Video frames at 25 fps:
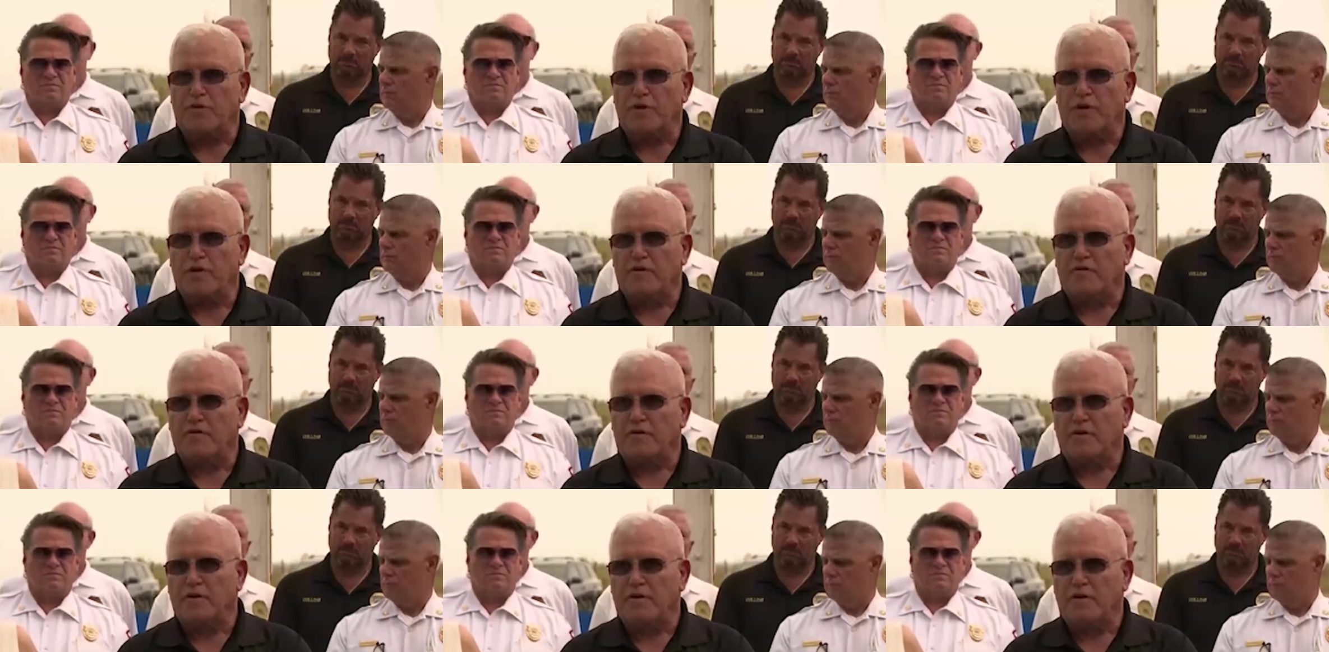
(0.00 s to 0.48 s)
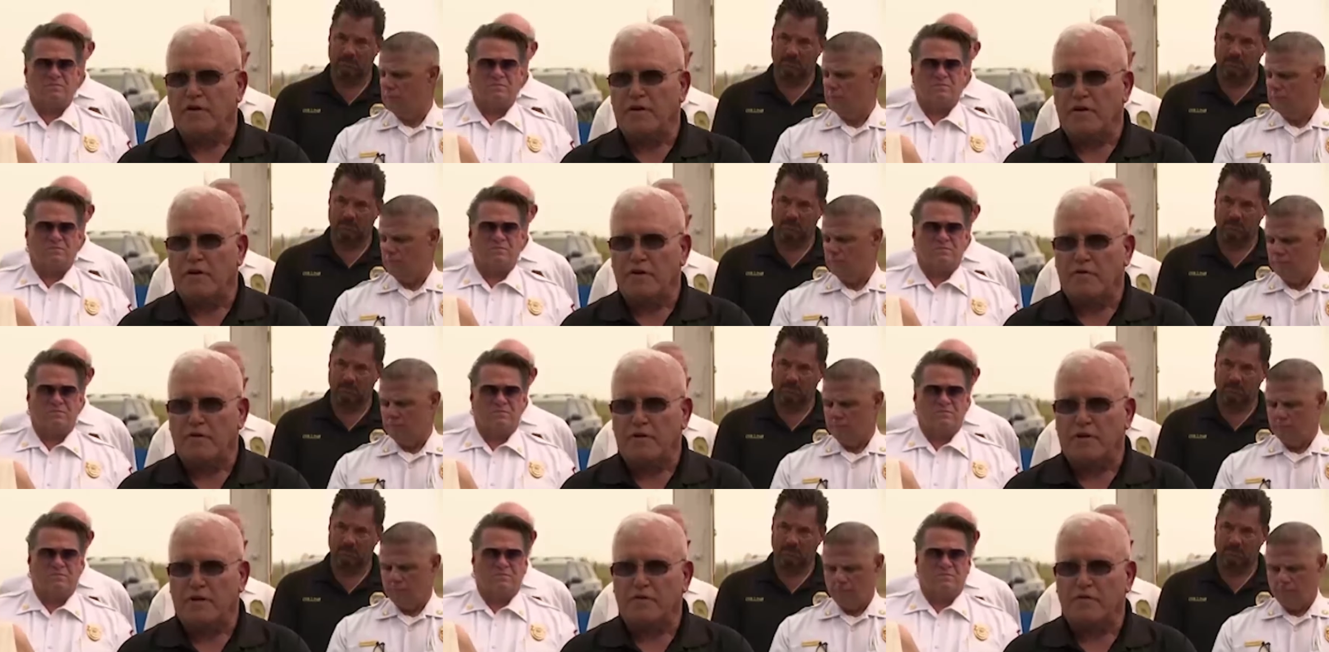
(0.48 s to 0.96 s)
Speaker 1: it to the other
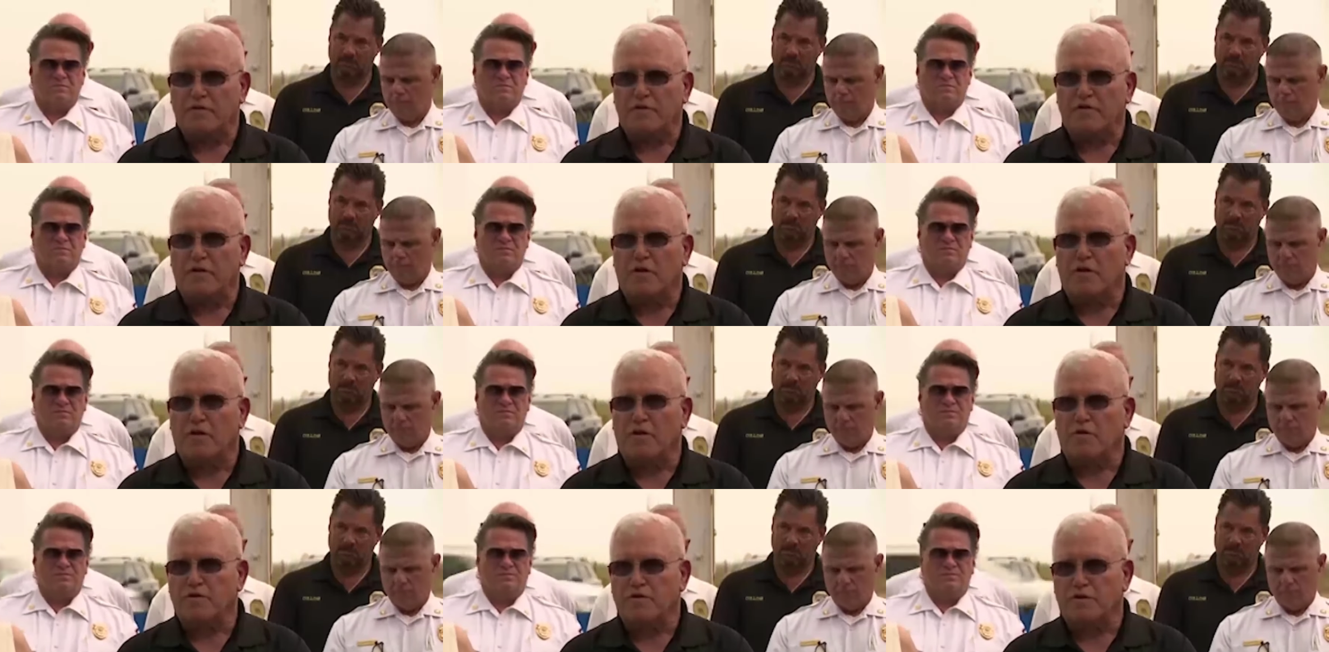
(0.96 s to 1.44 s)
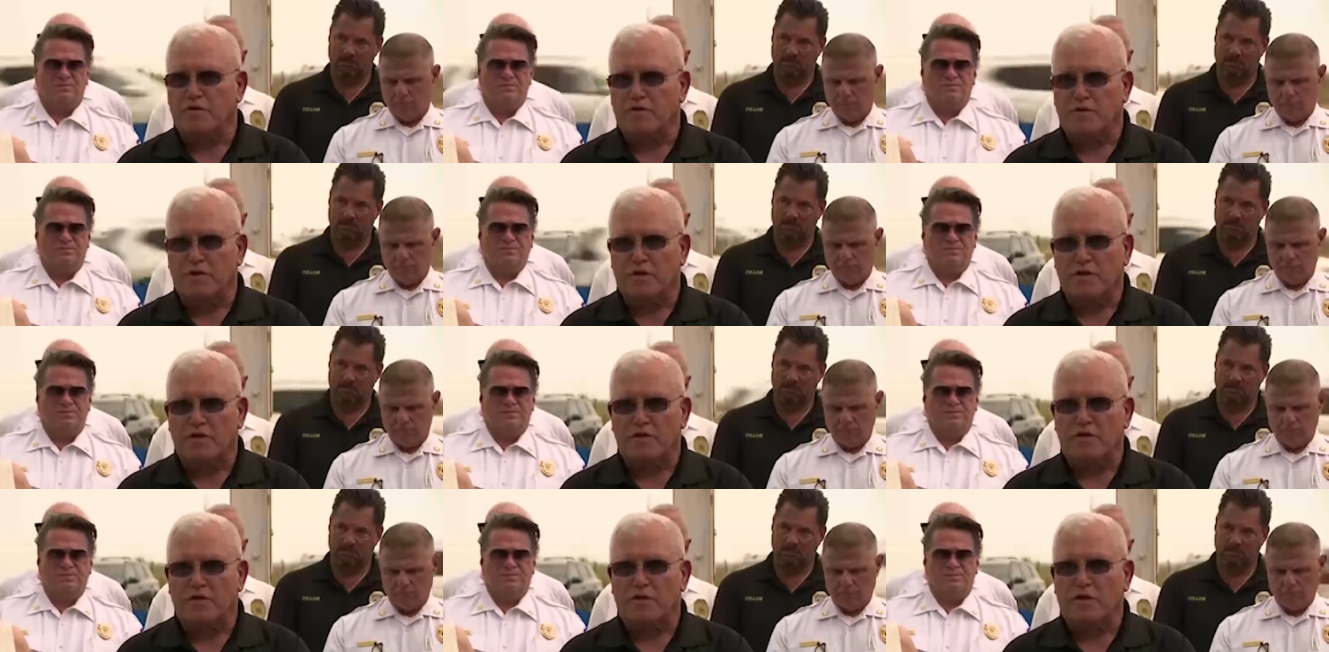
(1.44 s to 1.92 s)
one that was closest
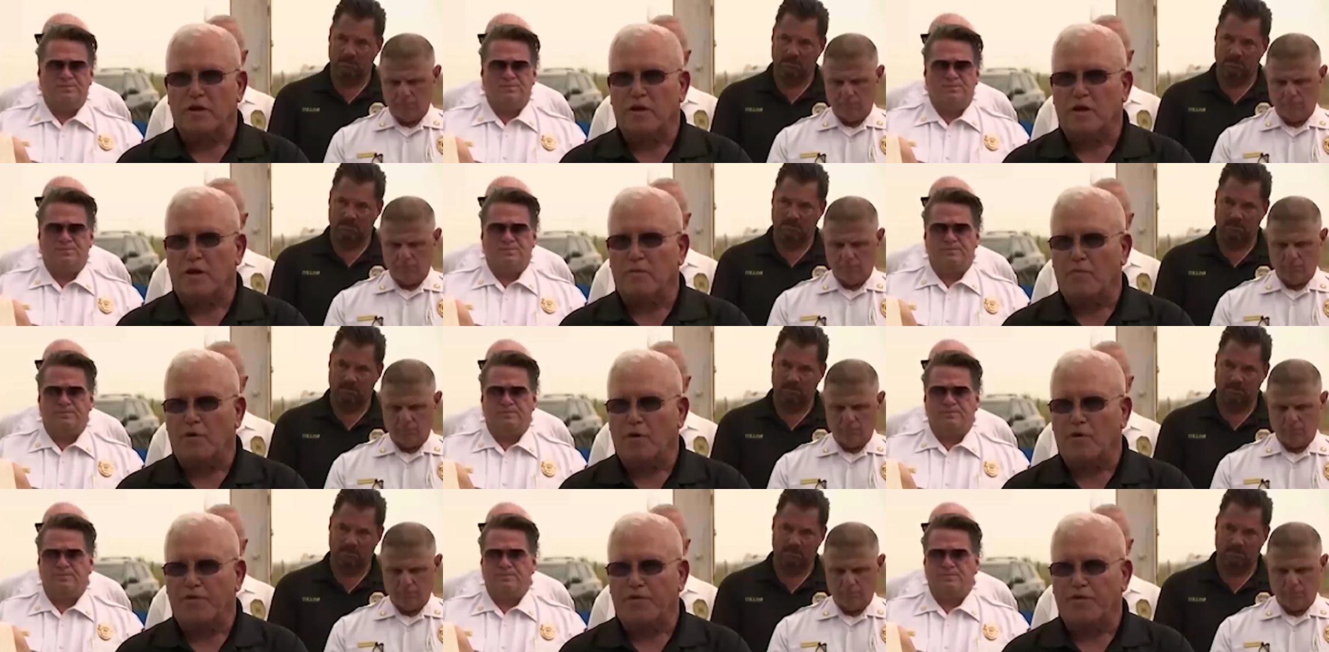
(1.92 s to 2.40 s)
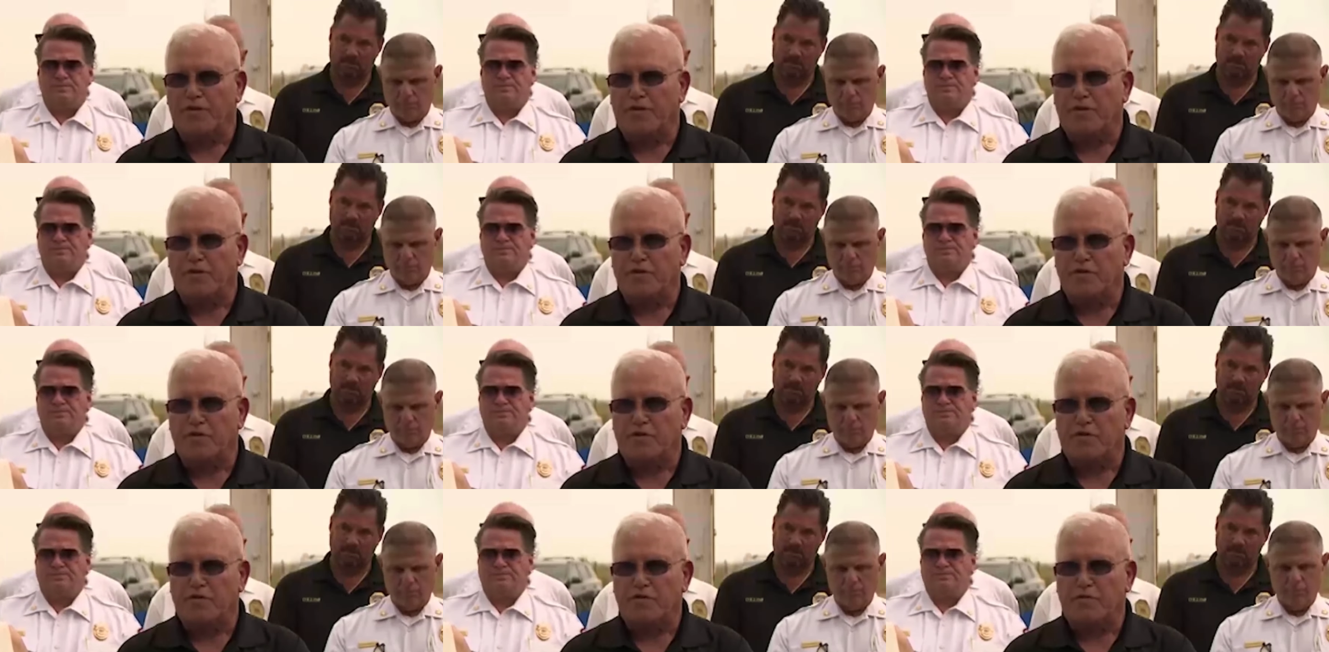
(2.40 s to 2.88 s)
until they got both of the
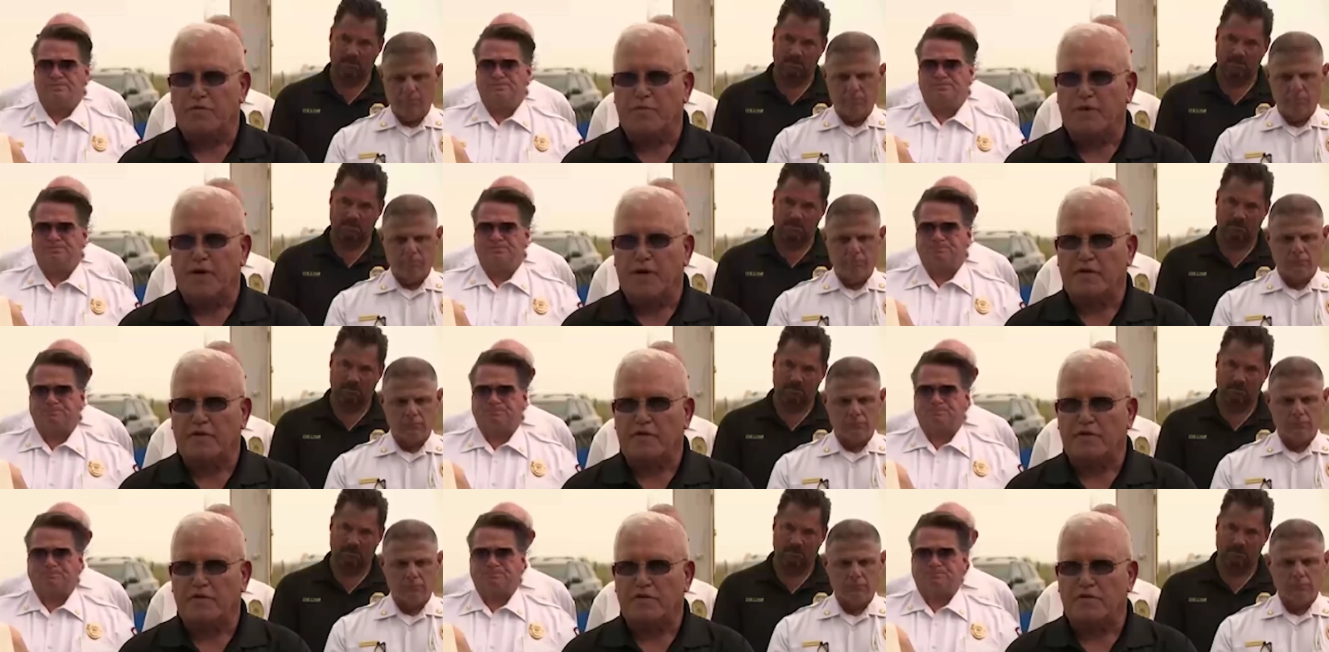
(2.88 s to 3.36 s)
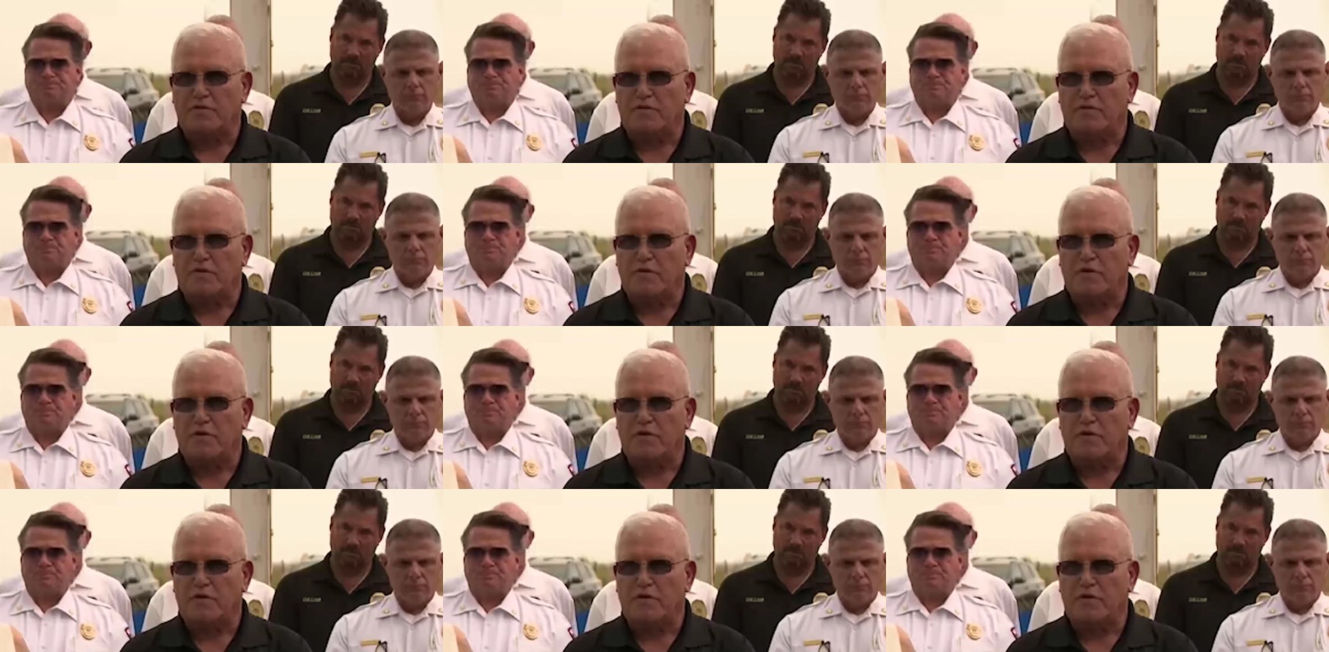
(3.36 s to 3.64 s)
children back to shore.